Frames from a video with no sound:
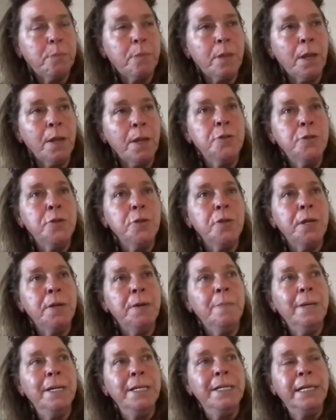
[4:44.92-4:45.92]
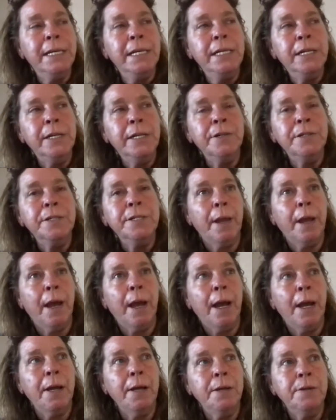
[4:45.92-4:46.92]
and so then in my teen years,
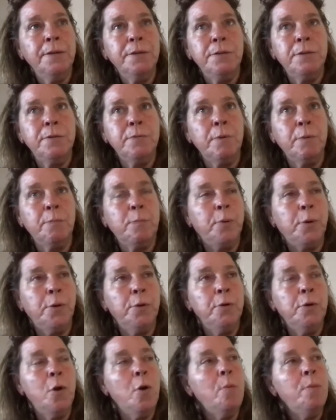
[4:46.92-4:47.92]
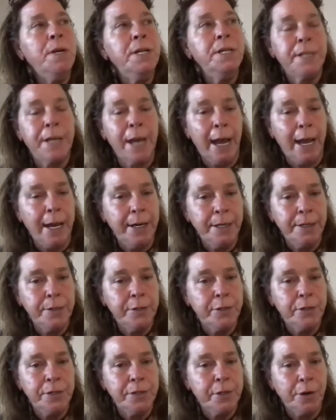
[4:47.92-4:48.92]
I, per nobody's guidance,
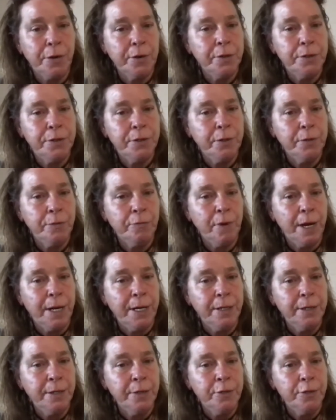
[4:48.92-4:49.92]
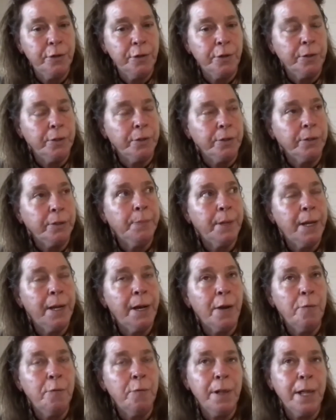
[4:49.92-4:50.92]
just started to write in a journal. And
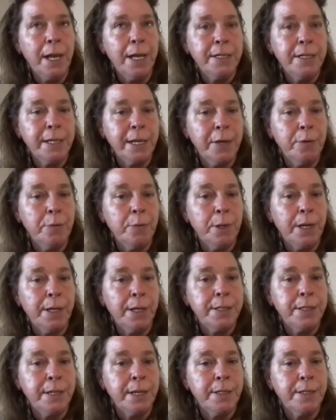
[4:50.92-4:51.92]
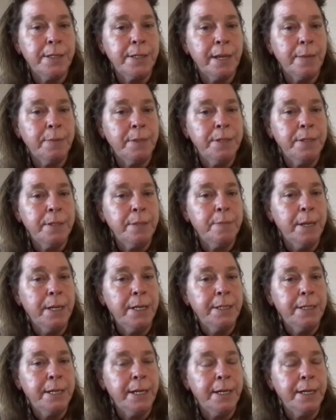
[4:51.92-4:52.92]
I realized later when I stepped into
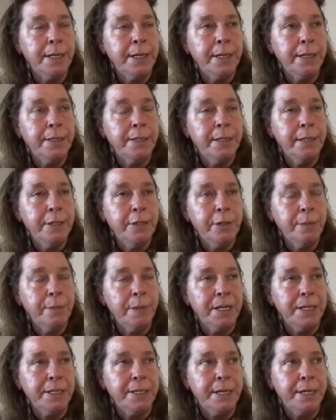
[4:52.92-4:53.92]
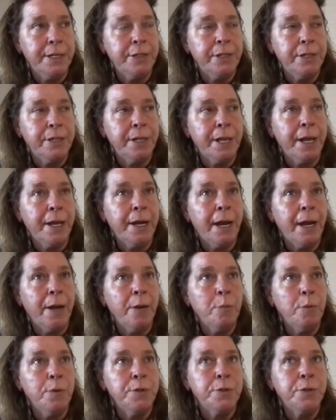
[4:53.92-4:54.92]
meditating and then teaching meditation that I
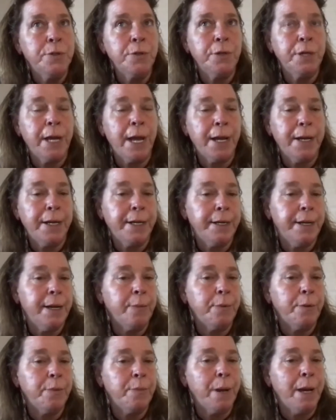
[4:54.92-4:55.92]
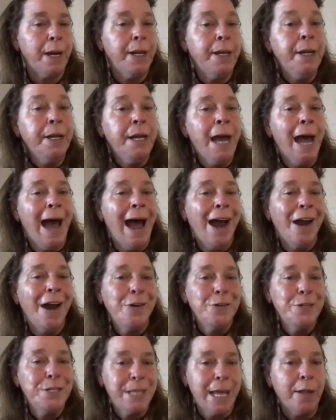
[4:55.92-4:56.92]
was learning how to connect with my higher
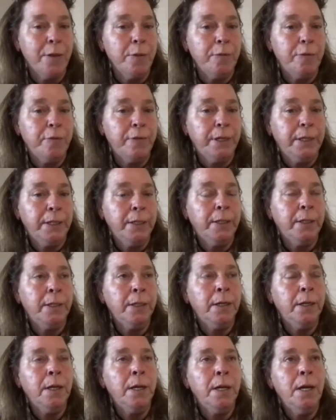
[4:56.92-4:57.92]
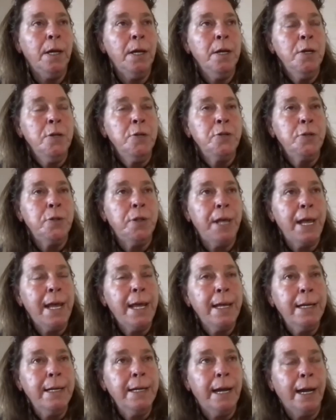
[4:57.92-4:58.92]
self. So
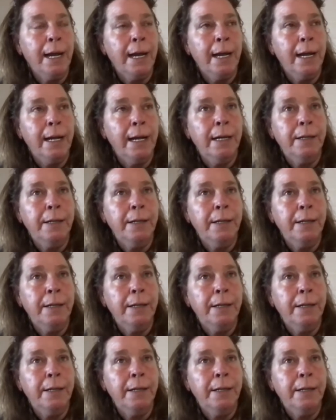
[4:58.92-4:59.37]
then, uh,